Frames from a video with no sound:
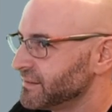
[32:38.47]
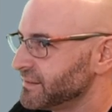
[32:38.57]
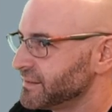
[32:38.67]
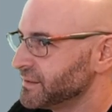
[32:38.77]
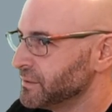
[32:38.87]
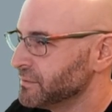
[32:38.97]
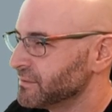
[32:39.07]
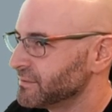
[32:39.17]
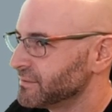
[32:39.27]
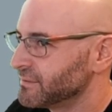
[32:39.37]
so
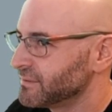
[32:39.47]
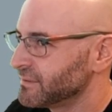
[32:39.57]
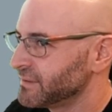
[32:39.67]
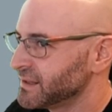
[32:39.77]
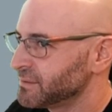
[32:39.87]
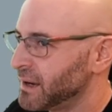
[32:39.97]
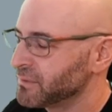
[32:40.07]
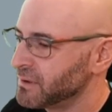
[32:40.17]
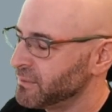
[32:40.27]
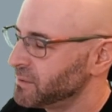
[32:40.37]
I'm
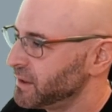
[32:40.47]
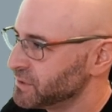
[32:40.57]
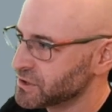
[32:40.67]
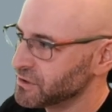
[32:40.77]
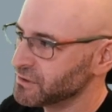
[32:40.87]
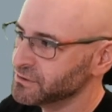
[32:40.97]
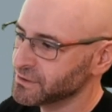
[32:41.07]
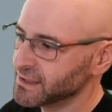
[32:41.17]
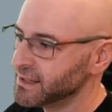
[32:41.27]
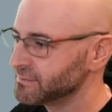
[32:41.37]
gonna probably struggle doing
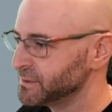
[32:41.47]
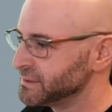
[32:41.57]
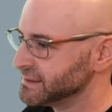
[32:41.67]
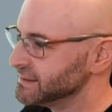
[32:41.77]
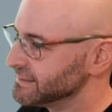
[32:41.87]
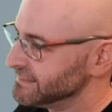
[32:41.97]
that, but we'll see.